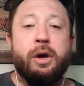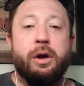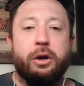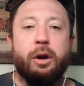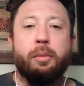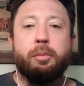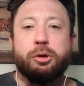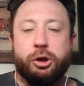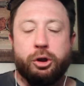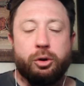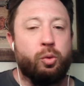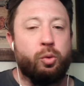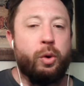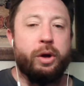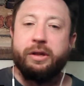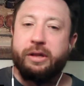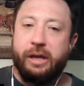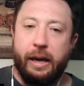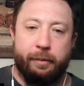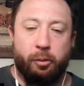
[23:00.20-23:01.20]
Number 2,
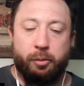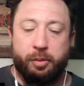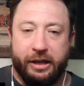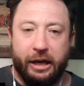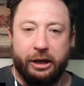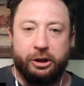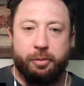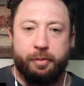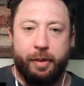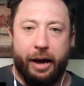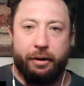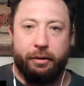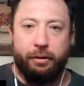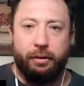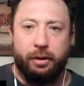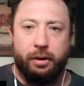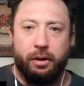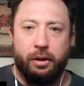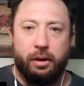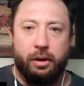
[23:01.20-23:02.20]
win time of possession
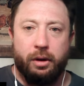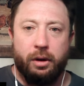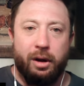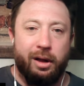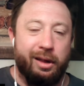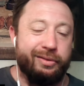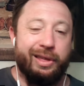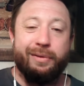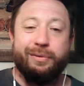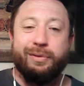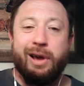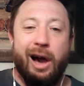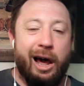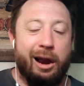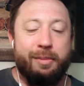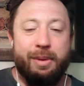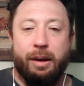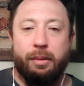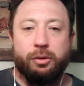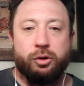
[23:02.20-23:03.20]
battle. They've got to
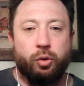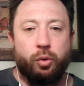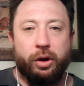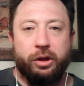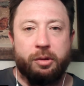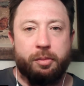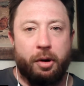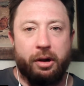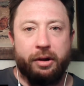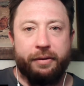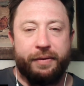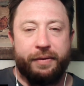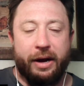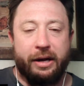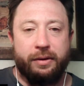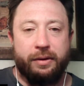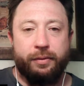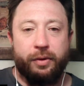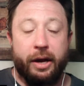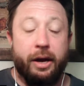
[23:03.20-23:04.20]
be able to run the ball
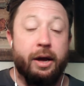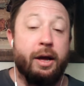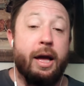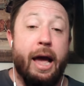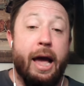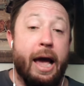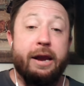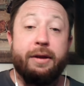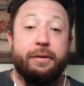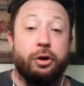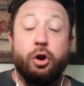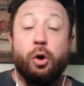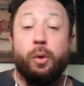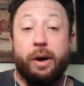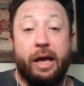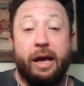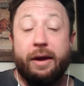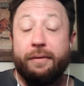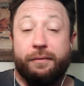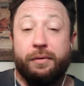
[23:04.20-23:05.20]
effectively. And you know
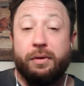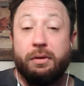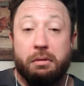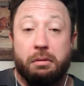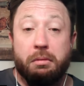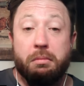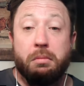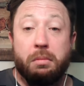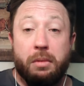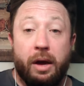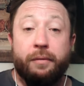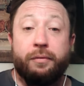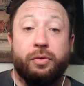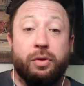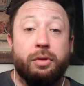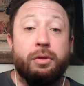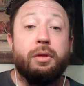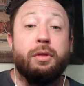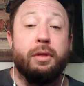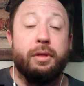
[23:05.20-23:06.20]
what? If
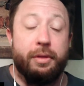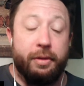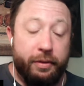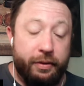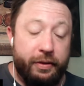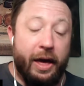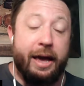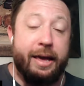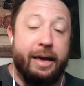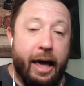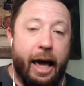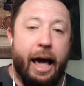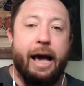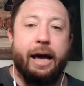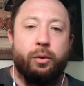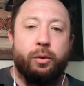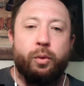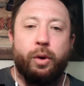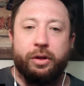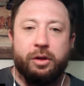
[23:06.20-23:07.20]
they
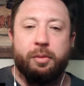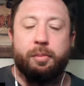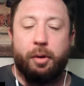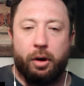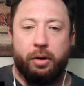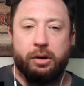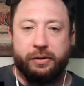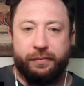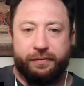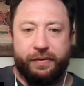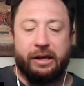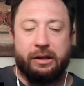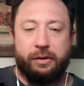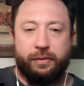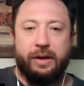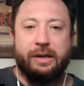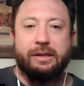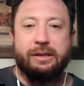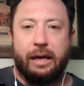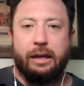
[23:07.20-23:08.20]
can't run the ball as
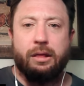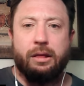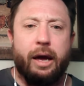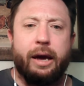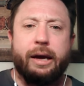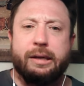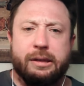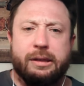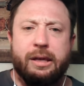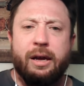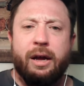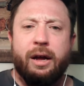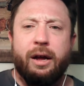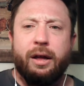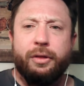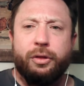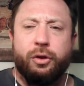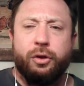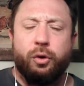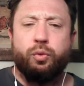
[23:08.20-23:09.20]
effectively as they'd like, because
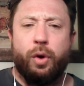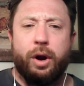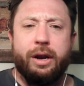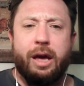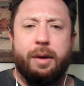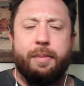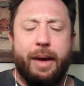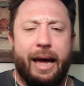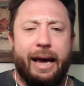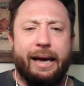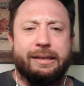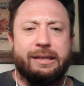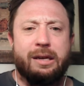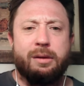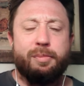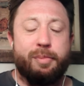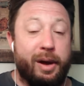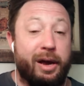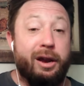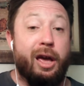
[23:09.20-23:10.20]
the run game hasn't
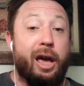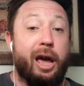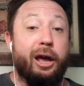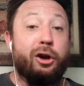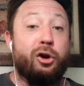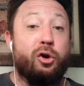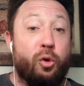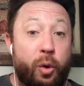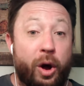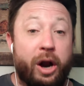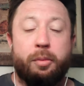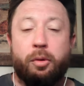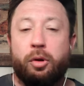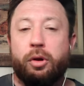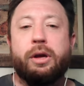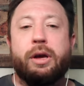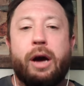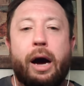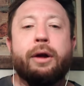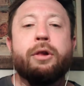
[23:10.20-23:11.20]
been incredible.
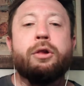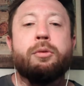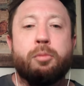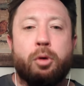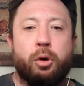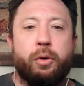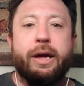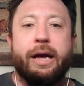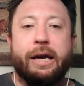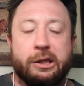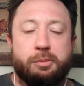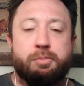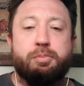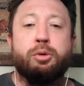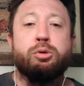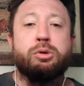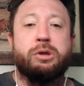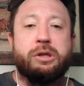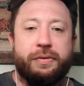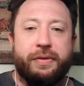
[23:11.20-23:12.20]
Kyler Murray has
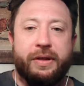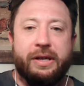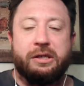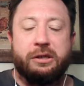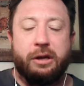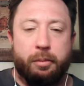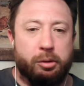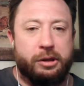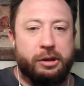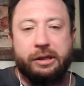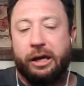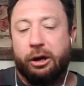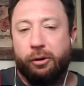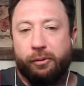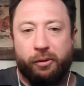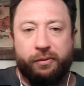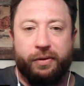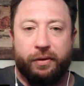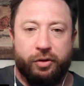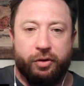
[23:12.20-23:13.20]
boosted these numbers. He's at
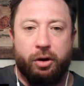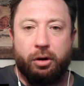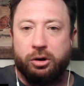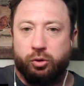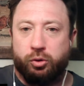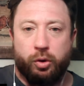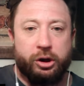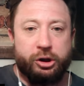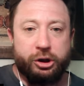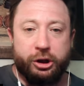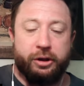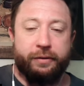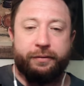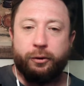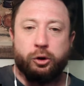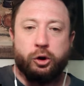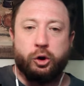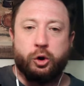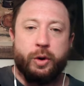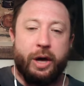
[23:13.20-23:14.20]
over 50 yards rushing in the
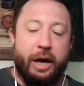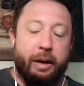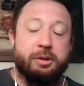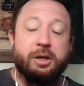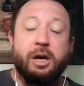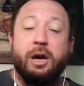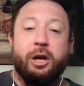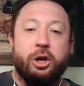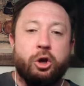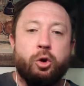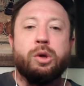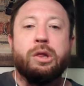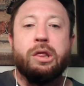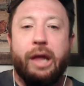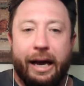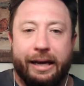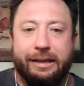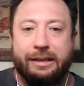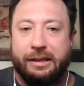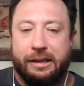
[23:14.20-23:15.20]
first 2 games. You would
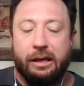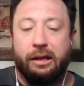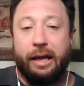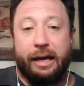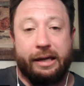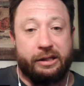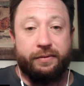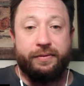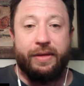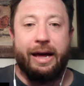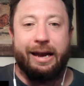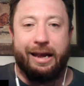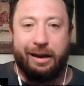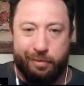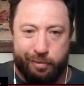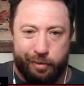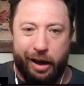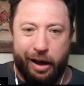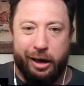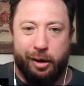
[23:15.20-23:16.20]
like to see less of that, in
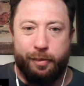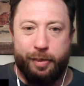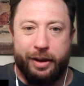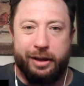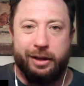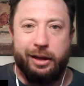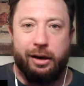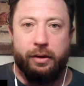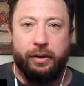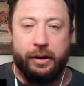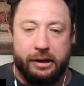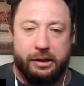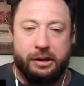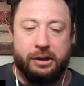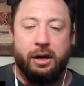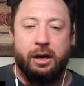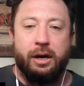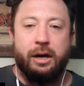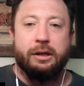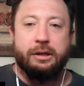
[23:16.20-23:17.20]
my opinion, at least,
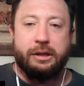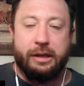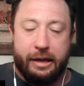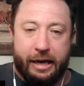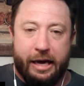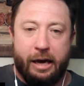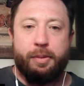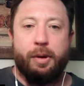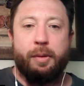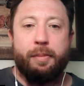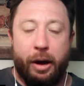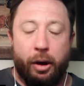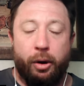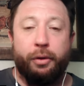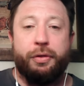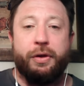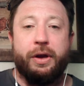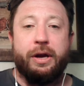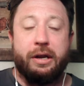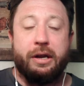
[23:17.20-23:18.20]
to keep him
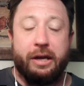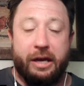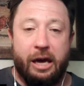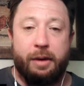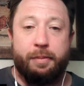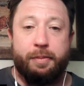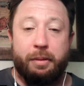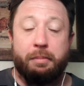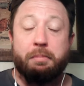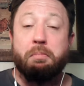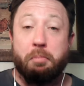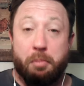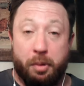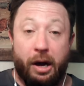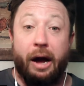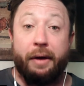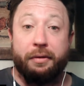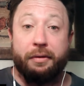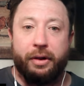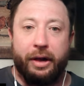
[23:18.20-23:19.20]
healthy and to keep him
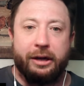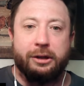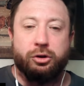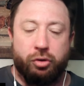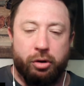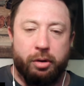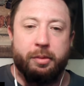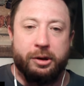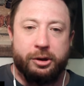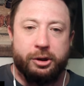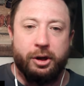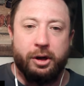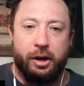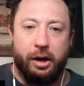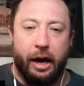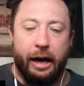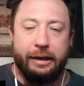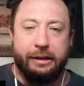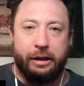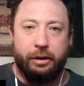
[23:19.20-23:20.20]
behind the line of scrimmage,
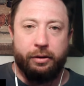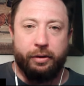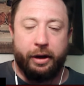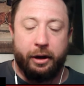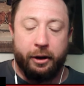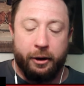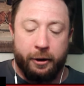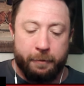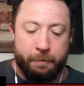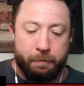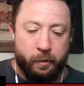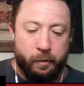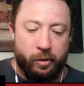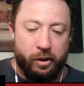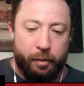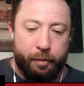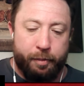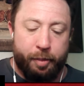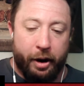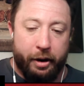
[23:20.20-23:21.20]
ideally.
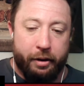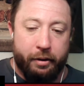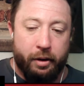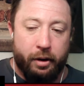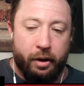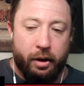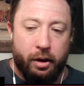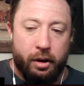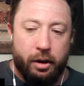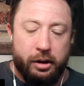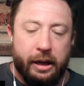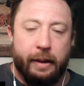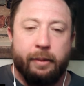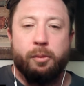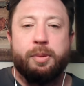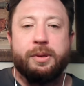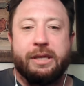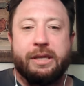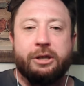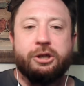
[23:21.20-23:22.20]
But time of
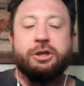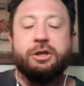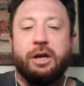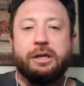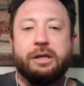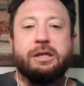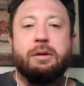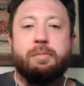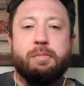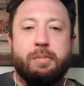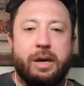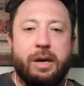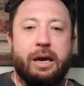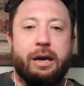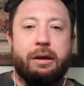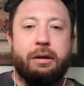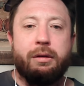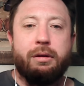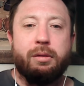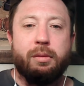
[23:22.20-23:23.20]
possession doesn't
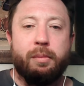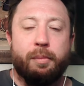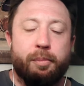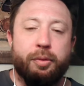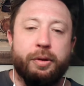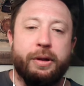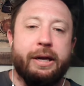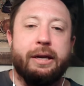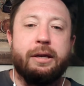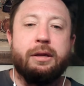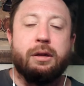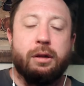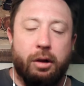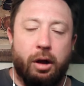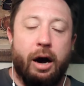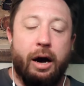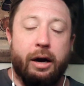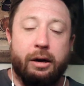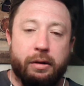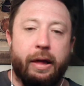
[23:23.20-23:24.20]
mean bleed clock.